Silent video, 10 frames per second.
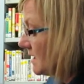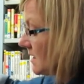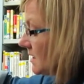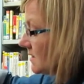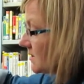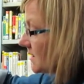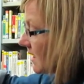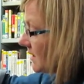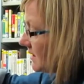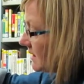So
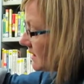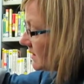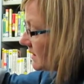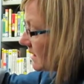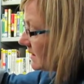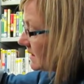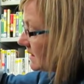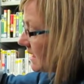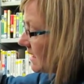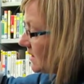now you need to lightly
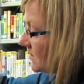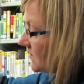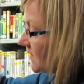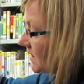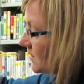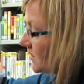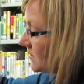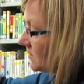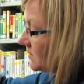take your finger